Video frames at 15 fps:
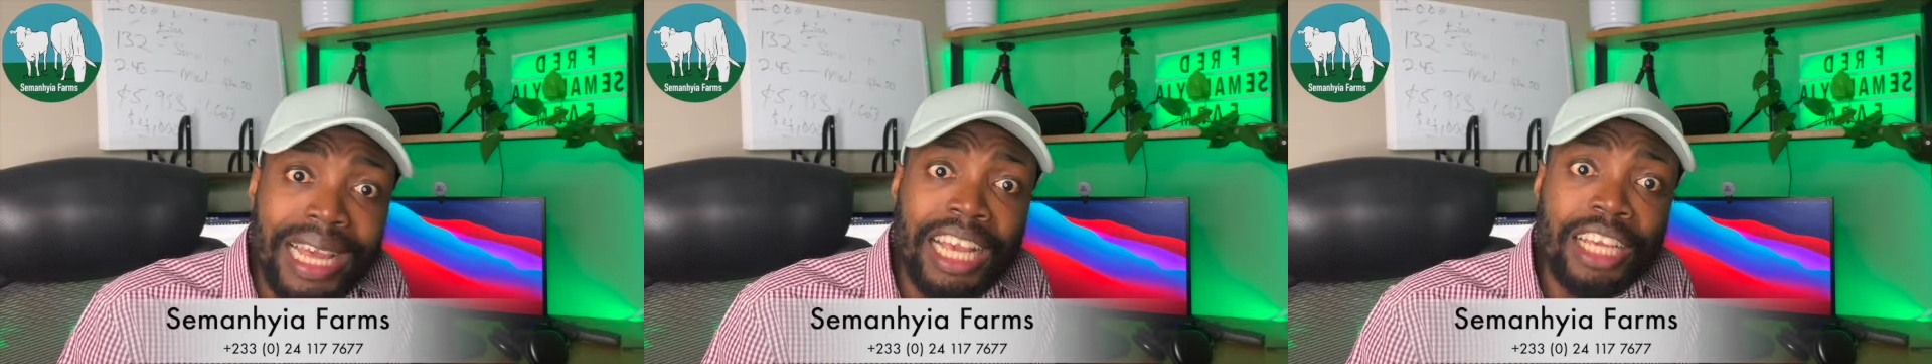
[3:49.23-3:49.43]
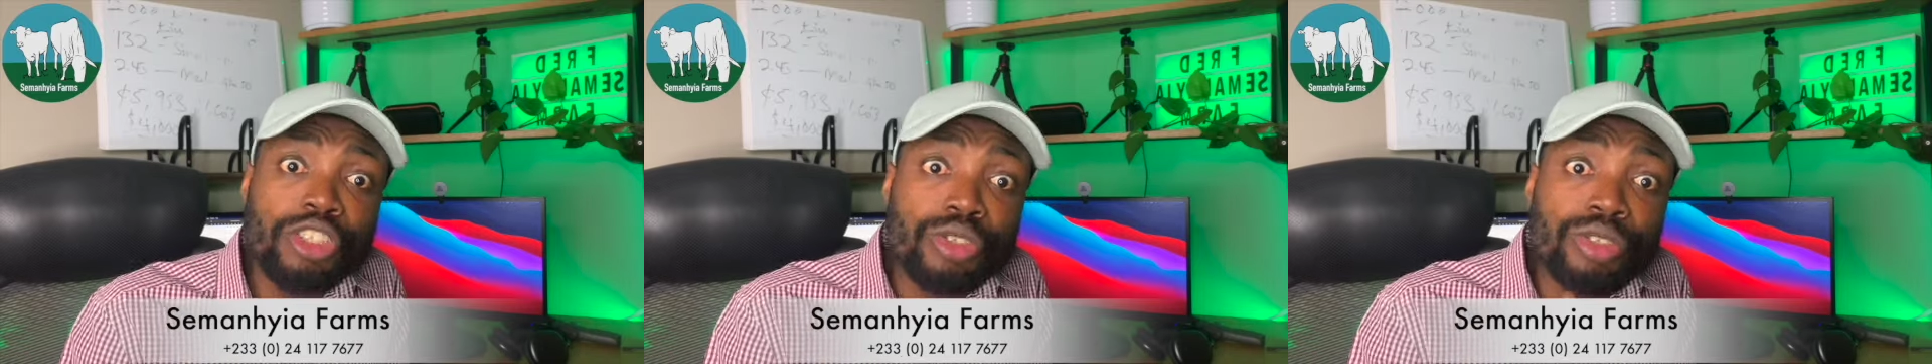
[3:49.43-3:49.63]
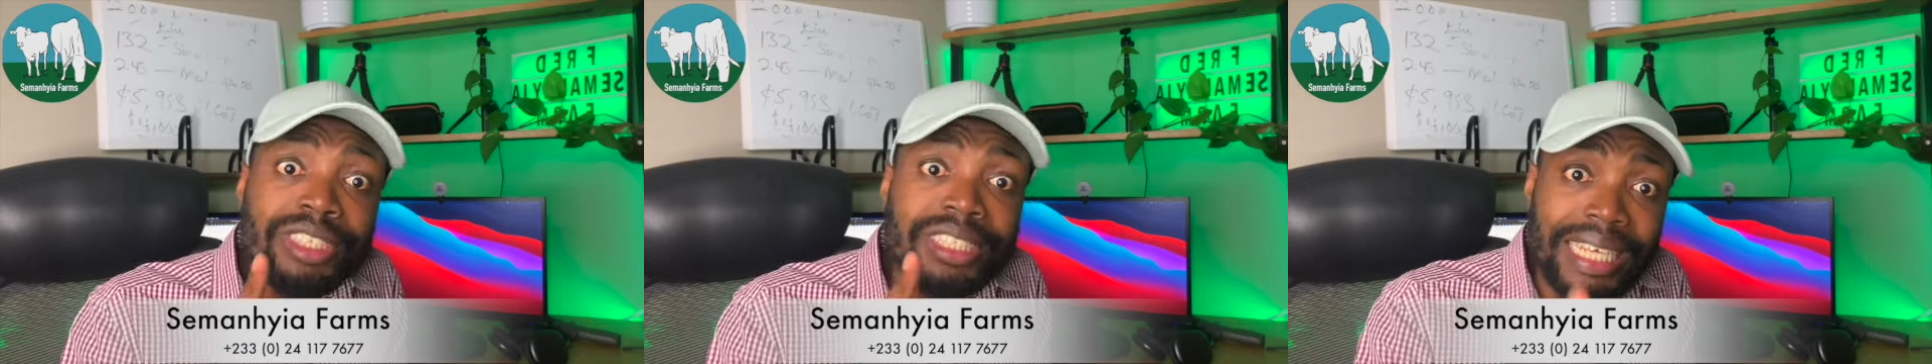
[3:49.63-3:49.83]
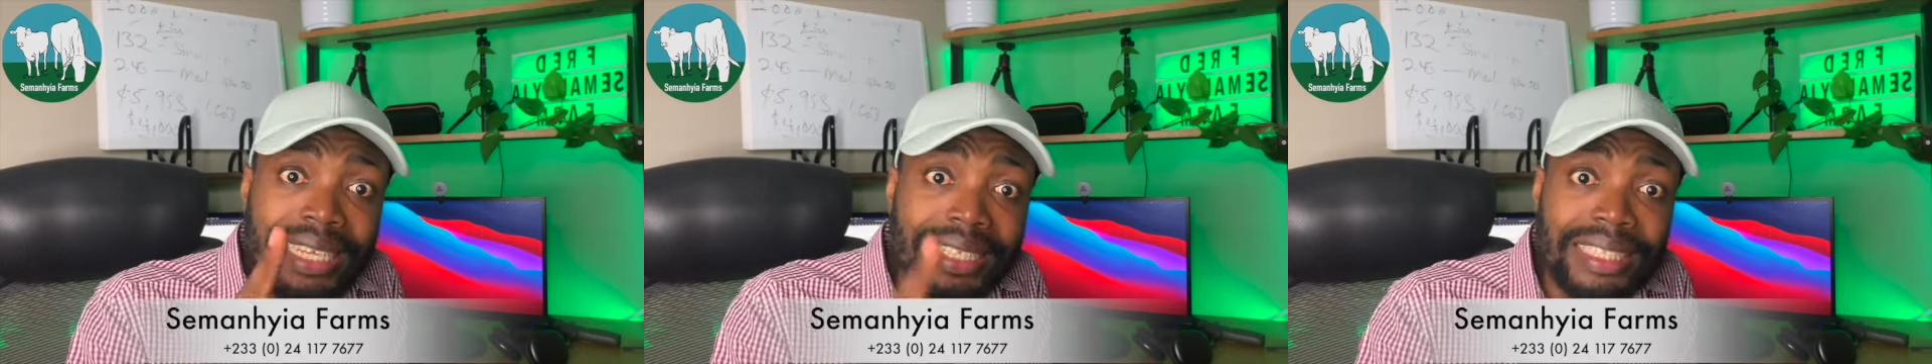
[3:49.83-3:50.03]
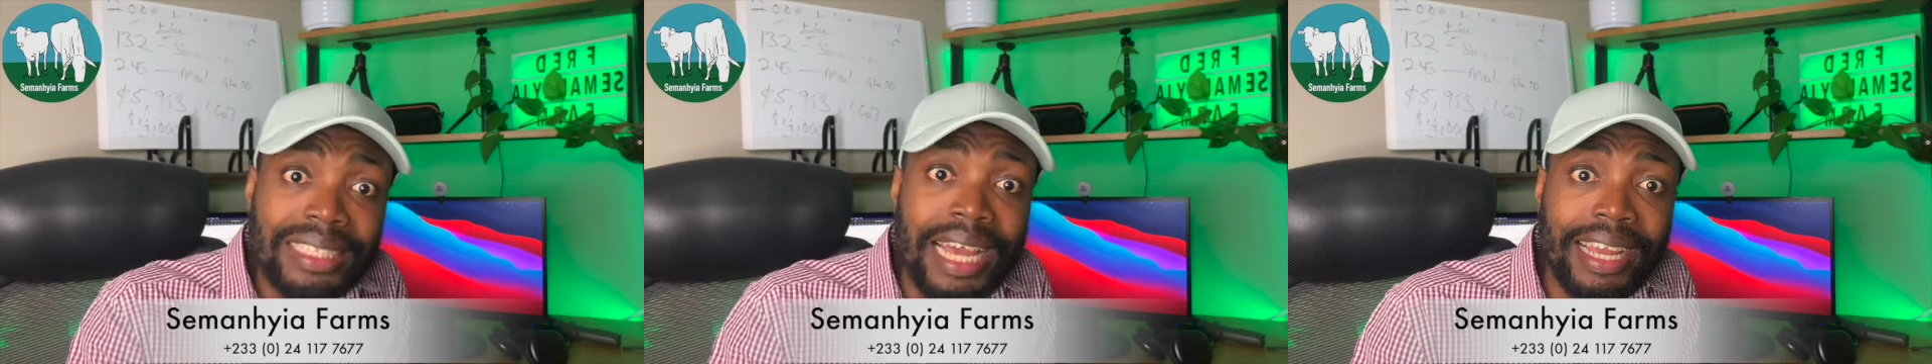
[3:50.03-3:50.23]
is to
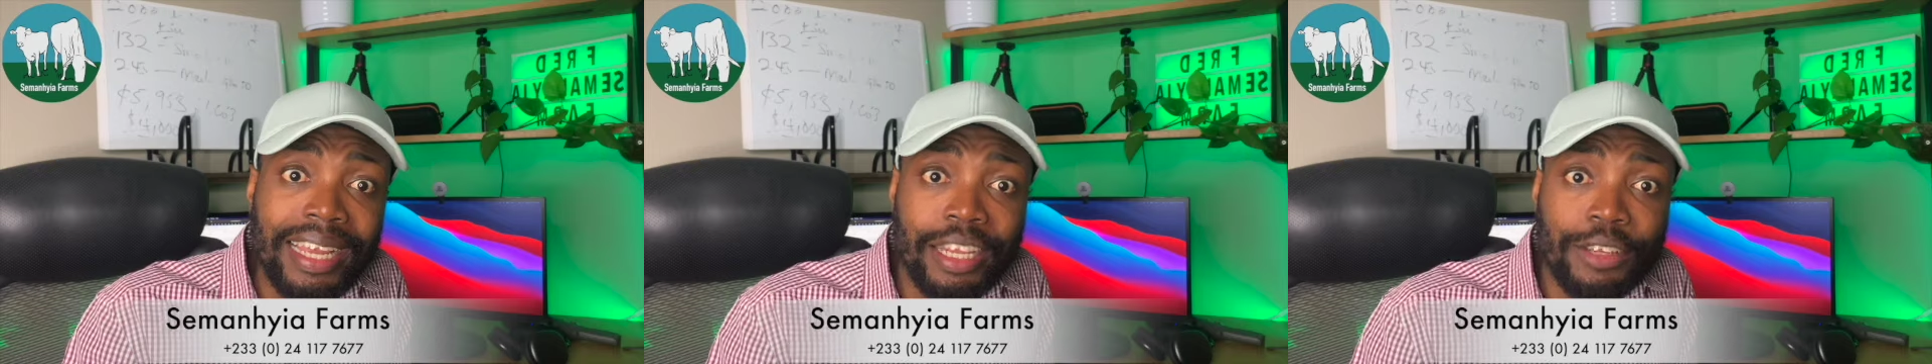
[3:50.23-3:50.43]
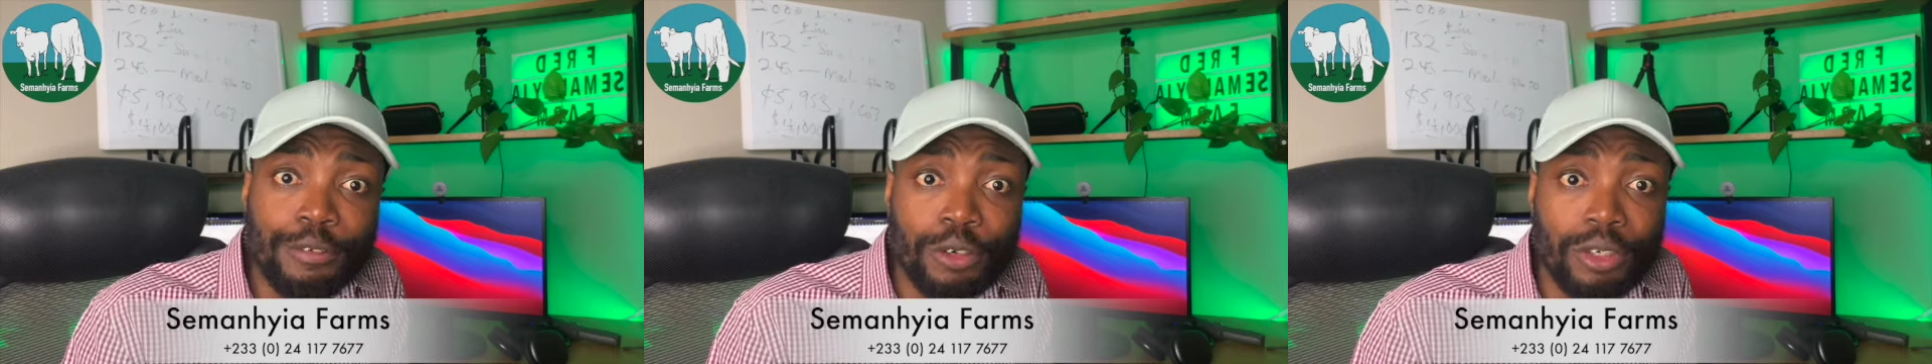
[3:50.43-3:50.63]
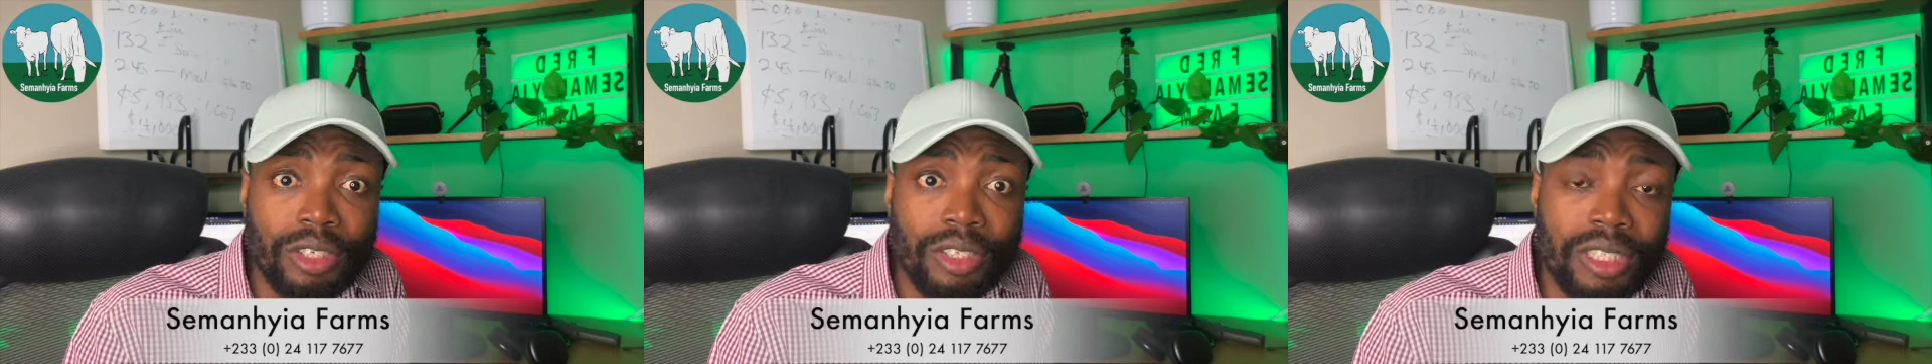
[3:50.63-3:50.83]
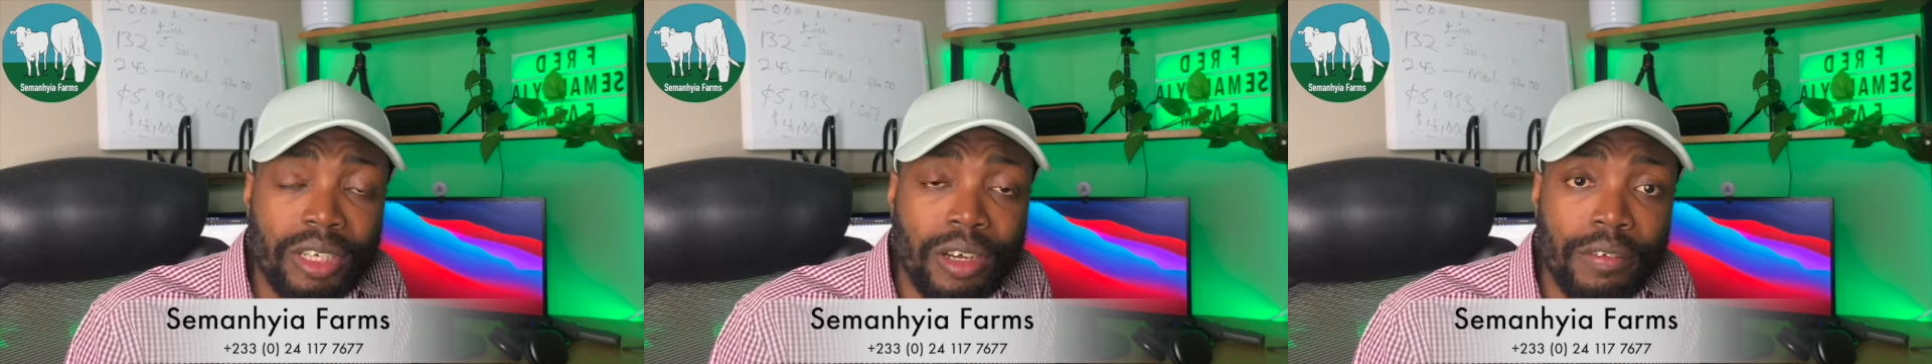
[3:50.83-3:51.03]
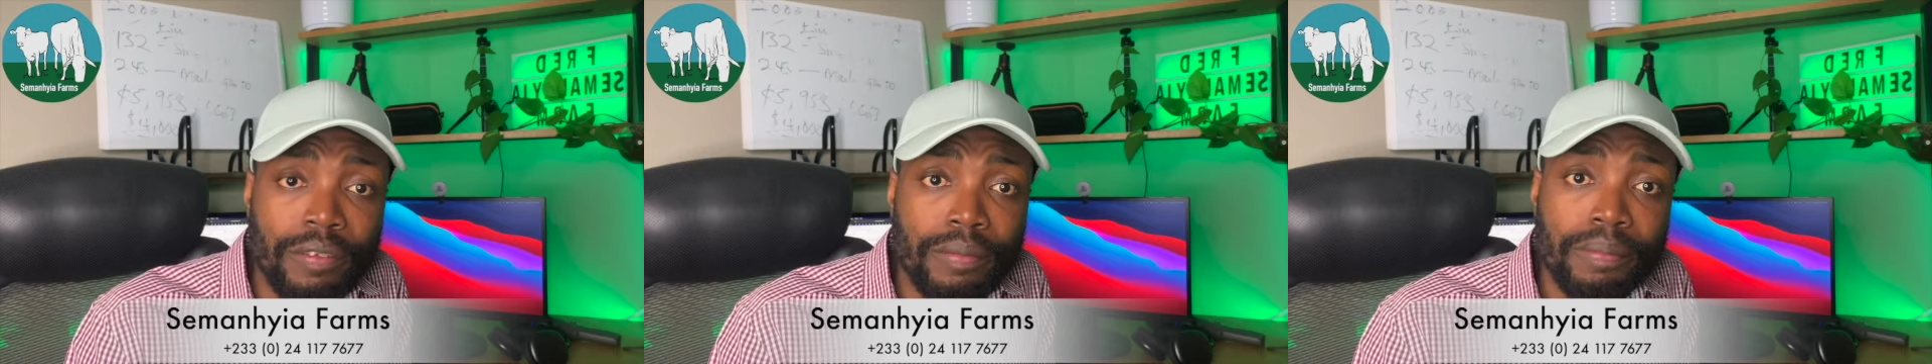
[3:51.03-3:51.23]
set target for
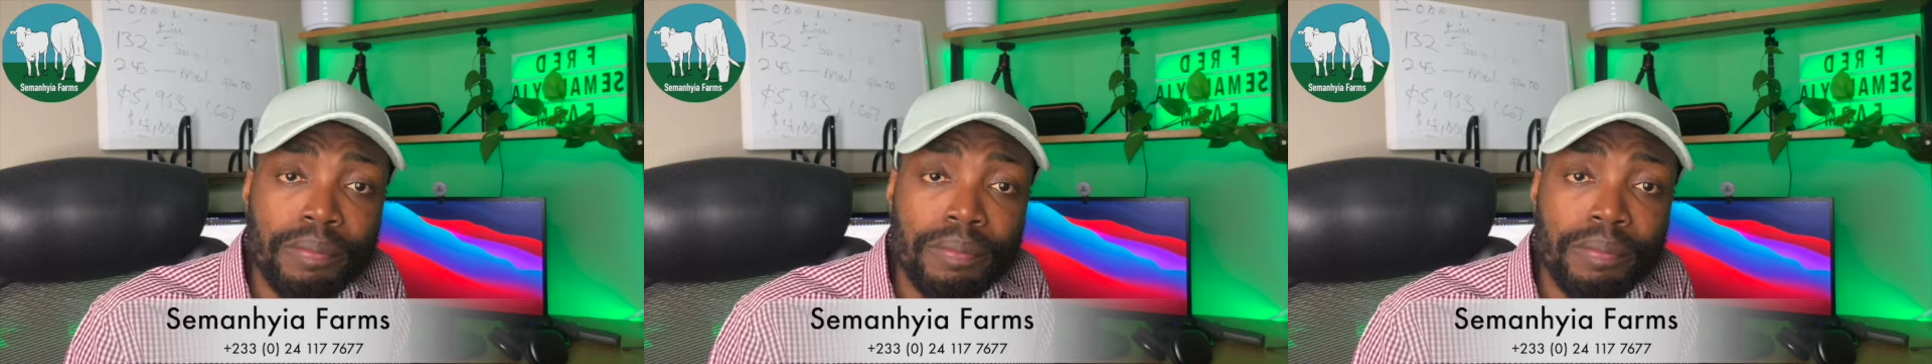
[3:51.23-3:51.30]
yourself.